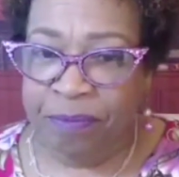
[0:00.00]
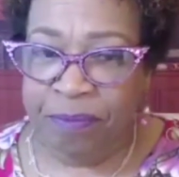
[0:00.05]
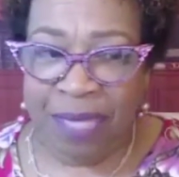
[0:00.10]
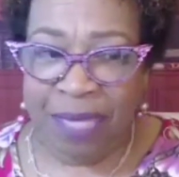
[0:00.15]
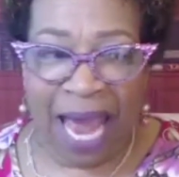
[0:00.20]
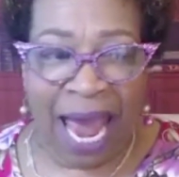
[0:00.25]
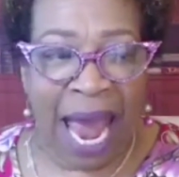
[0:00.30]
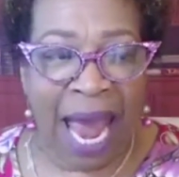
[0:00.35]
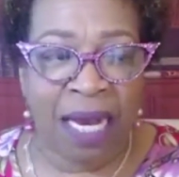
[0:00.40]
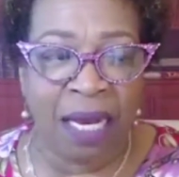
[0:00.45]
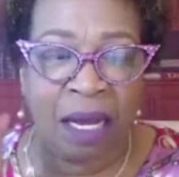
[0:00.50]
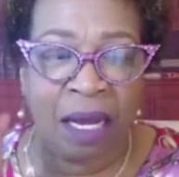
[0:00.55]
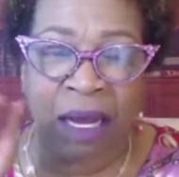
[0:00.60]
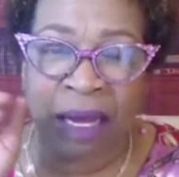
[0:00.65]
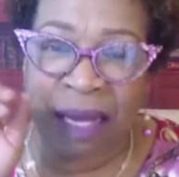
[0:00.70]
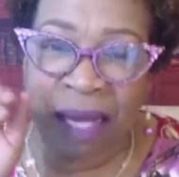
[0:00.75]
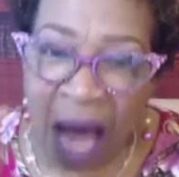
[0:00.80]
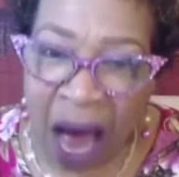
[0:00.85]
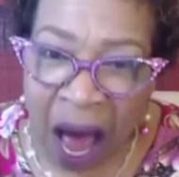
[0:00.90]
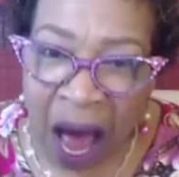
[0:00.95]
And
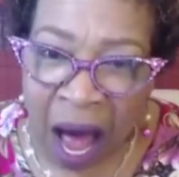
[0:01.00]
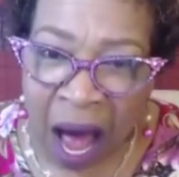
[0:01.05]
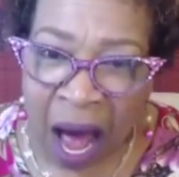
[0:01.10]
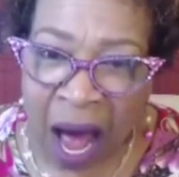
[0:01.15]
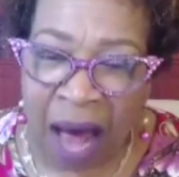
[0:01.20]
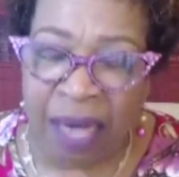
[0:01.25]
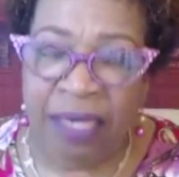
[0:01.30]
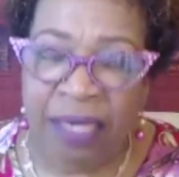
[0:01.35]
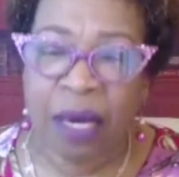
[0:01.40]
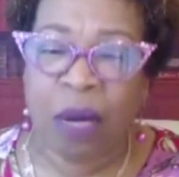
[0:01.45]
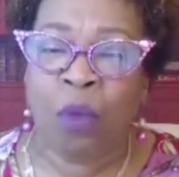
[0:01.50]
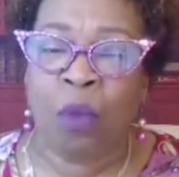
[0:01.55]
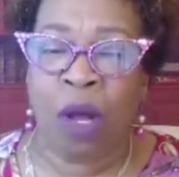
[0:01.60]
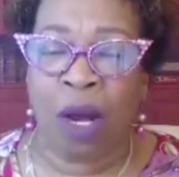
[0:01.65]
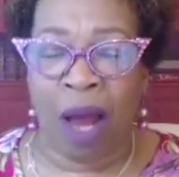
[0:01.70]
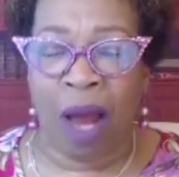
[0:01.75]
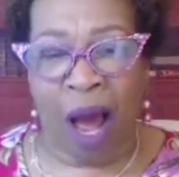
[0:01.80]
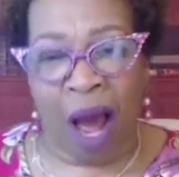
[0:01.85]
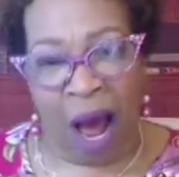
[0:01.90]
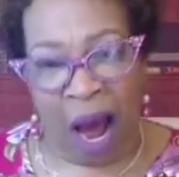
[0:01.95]
God will
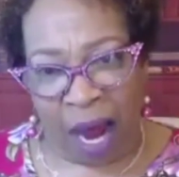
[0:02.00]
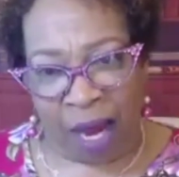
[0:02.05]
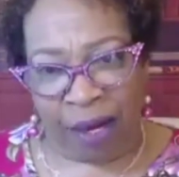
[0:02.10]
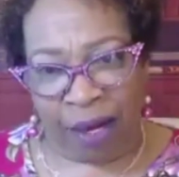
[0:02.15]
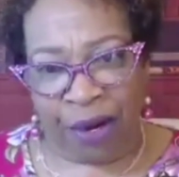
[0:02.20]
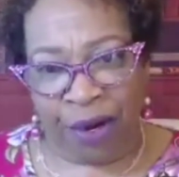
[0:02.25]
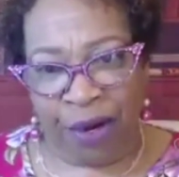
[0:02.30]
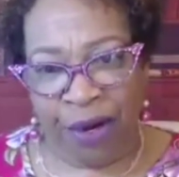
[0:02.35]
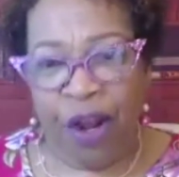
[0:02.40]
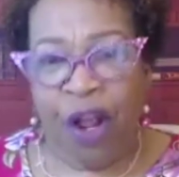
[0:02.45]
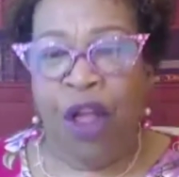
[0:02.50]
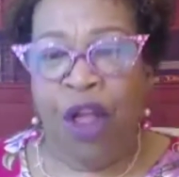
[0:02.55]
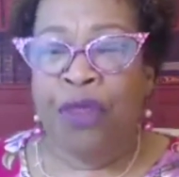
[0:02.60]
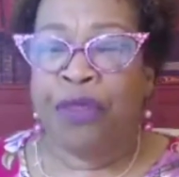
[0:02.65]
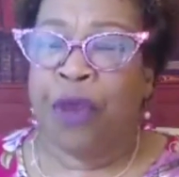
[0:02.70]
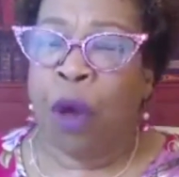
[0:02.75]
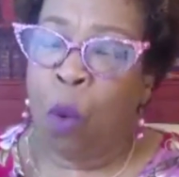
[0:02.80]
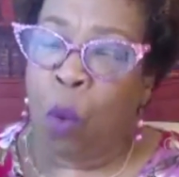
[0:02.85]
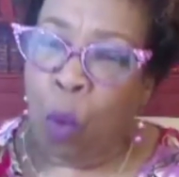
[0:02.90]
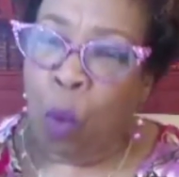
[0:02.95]
honor
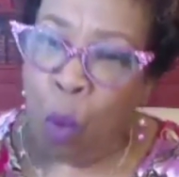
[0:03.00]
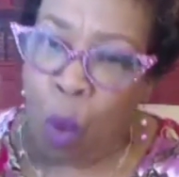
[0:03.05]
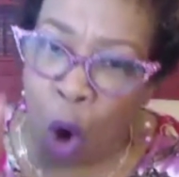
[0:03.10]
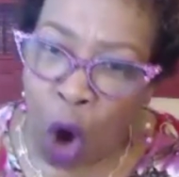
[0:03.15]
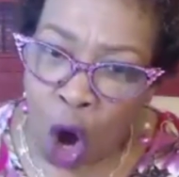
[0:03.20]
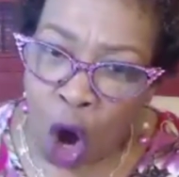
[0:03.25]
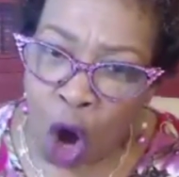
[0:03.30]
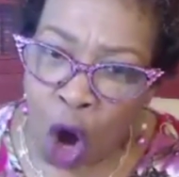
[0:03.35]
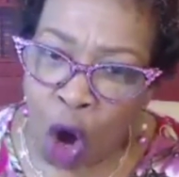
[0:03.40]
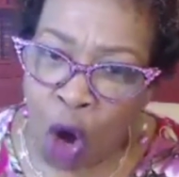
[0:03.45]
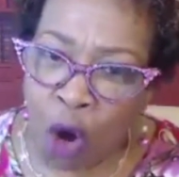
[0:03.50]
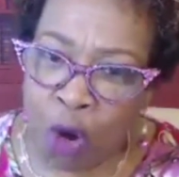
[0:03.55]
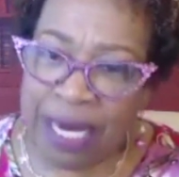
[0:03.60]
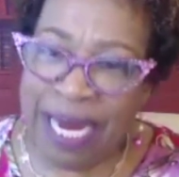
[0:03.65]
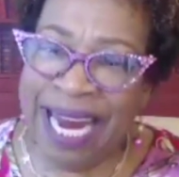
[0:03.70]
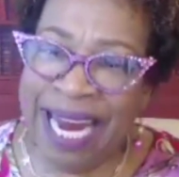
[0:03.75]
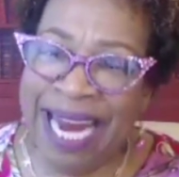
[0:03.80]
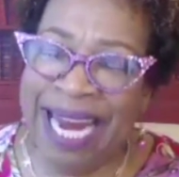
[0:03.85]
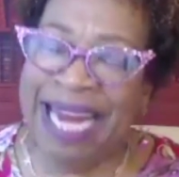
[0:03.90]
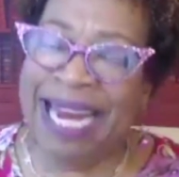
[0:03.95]
the word
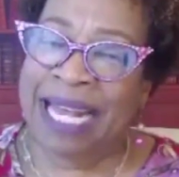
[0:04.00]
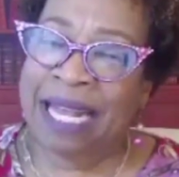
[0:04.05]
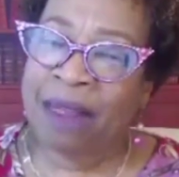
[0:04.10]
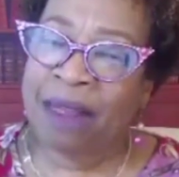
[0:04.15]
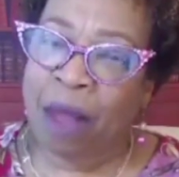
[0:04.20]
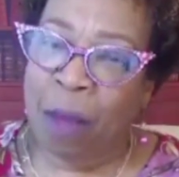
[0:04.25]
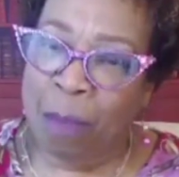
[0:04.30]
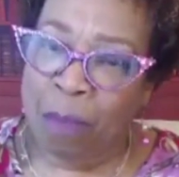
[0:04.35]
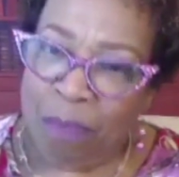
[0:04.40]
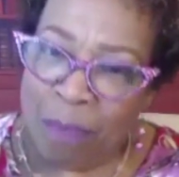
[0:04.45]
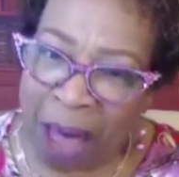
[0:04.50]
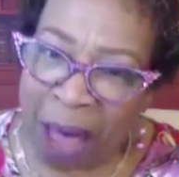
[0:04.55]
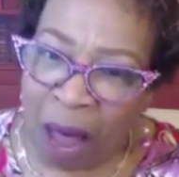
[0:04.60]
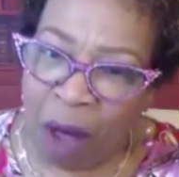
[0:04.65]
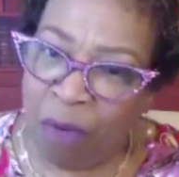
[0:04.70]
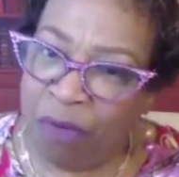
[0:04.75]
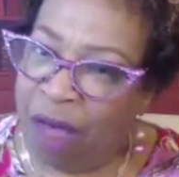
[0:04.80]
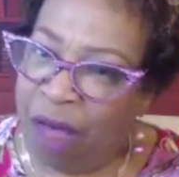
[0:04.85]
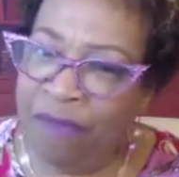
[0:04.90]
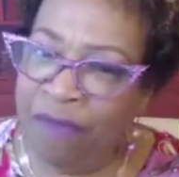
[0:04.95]
in the
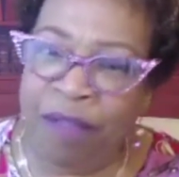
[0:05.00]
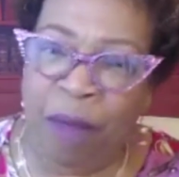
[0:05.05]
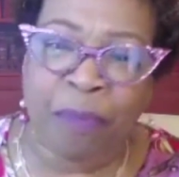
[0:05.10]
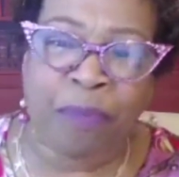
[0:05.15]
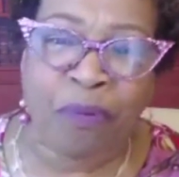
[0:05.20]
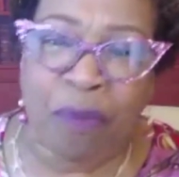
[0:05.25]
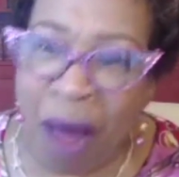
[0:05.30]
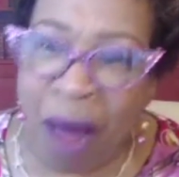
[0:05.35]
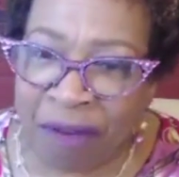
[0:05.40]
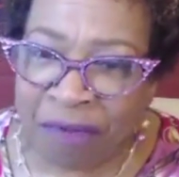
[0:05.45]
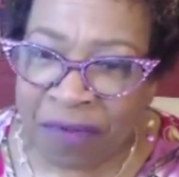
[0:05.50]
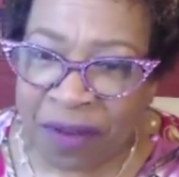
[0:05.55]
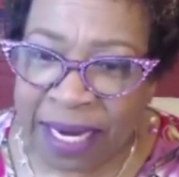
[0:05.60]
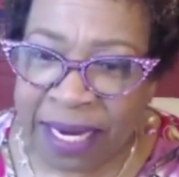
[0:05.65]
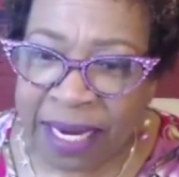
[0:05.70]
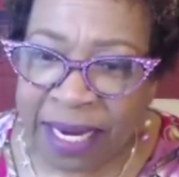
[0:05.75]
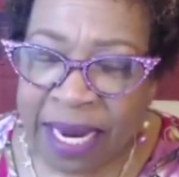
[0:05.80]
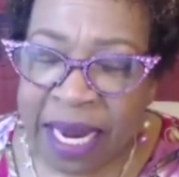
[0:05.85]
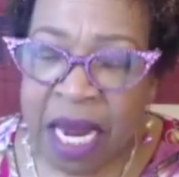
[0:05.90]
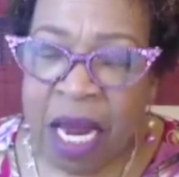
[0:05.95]
mouth of the prophet,
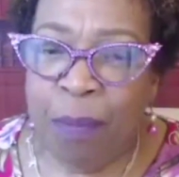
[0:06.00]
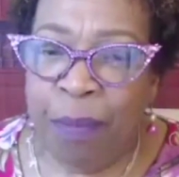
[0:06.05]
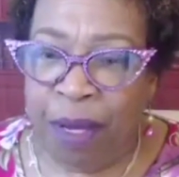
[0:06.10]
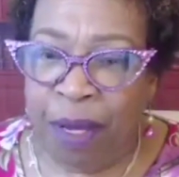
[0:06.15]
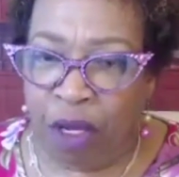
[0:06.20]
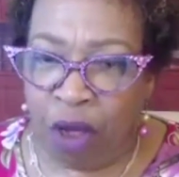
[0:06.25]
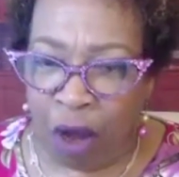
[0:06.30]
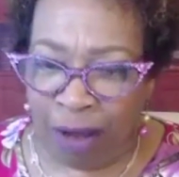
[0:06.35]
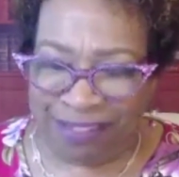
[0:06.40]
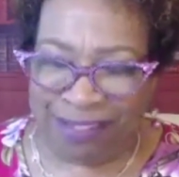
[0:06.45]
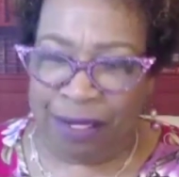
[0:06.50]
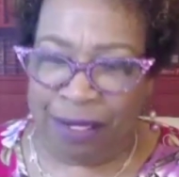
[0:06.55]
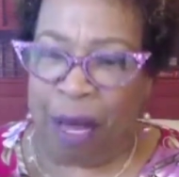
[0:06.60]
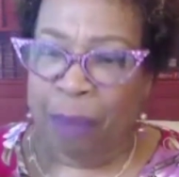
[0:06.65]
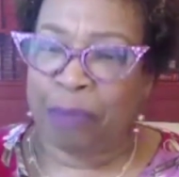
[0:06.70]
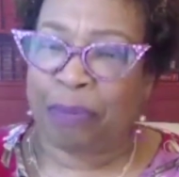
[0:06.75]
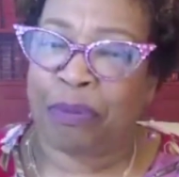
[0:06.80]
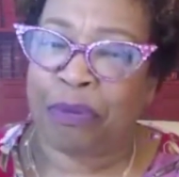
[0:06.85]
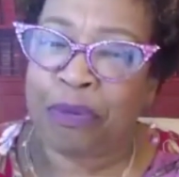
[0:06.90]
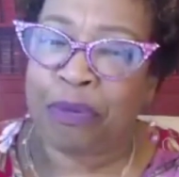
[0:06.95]
because the
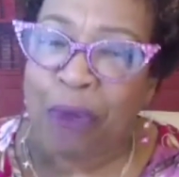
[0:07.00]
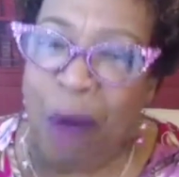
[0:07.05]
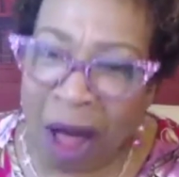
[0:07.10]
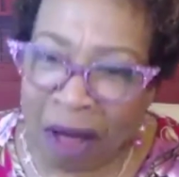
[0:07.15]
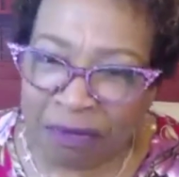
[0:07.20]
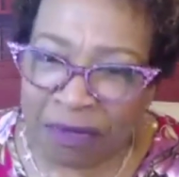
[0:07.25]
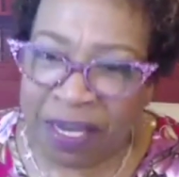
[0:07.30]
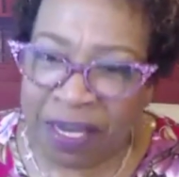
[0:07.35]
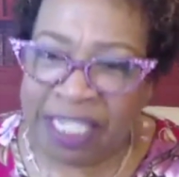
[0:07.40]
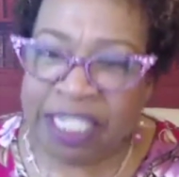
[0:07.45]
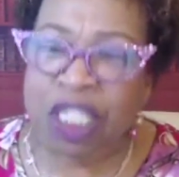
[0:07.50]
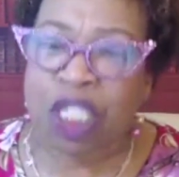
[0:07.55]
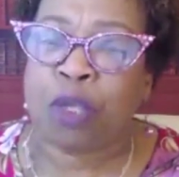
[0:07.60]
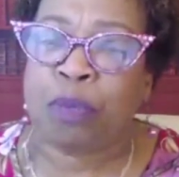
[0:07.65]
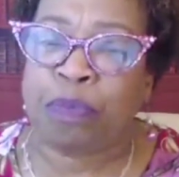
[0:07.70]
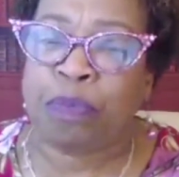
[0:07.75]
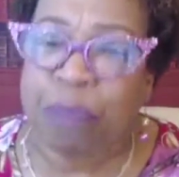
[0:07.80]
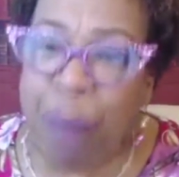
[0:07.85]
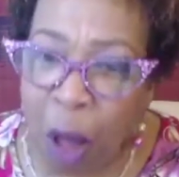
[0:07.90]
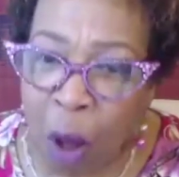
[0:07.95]
prophet
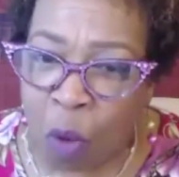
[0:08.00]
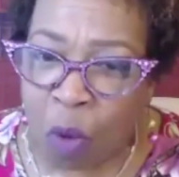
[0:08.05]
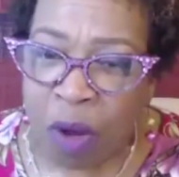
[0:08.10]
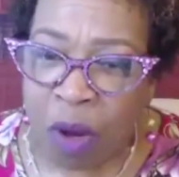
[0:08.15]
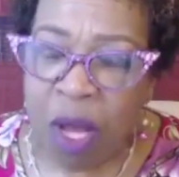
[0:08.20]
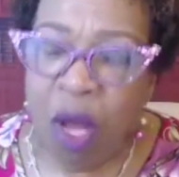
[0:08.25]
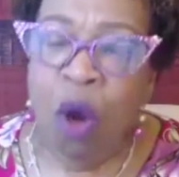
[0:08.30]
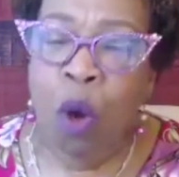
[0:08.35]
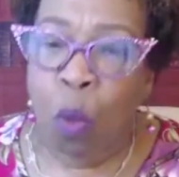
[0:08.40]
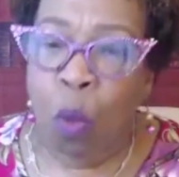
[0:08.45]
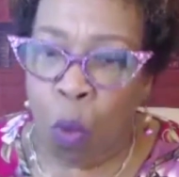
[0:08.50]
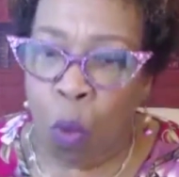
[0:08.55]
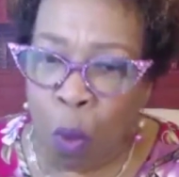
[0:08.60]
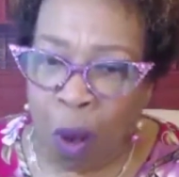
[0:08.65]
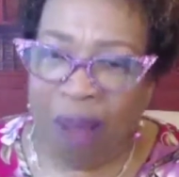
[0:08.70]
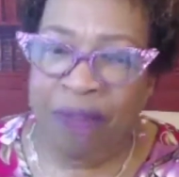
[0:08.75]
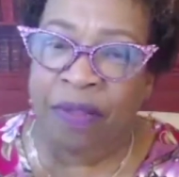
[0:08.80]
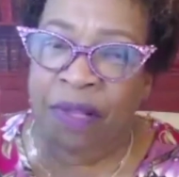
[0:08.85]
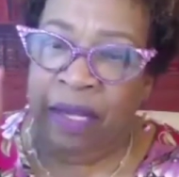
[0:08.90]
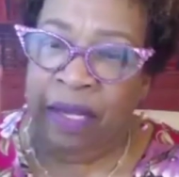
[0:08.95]
spoke
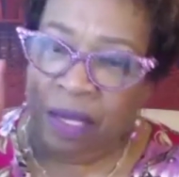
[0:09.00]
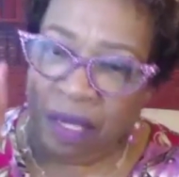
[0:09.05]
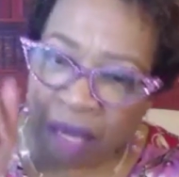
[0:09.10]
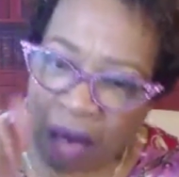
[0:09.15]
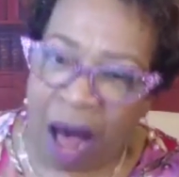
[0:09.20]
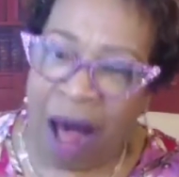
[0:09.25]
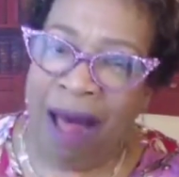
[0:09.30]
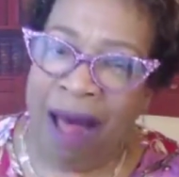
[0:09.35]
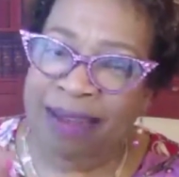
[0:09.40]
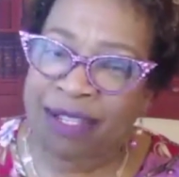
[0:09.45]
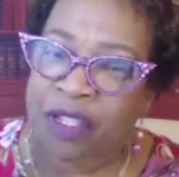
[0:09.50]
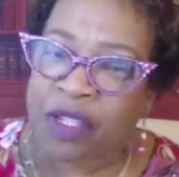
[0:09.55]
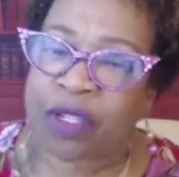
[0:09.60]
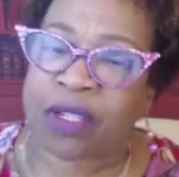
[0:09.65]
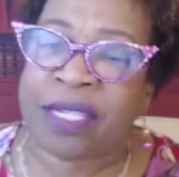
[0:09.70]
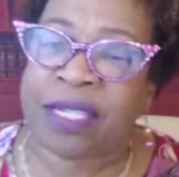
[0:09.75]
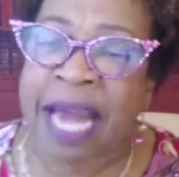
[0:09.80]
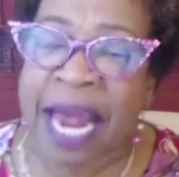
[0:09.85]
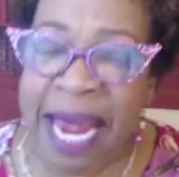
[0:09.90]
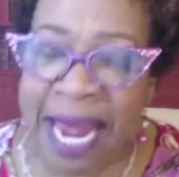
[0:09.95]
what God
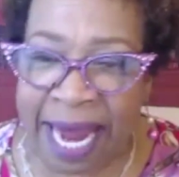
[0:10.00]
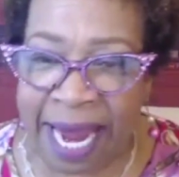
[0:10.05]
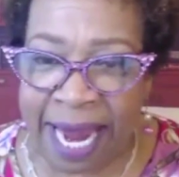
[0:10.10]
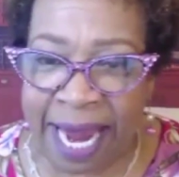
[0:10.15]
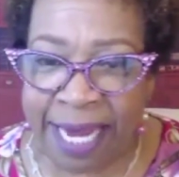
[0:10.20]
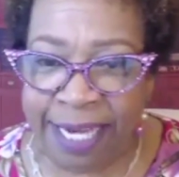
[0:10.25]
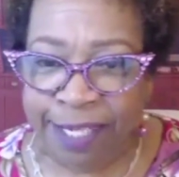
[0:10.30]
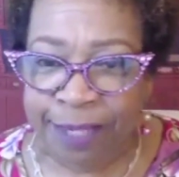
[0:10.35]
said.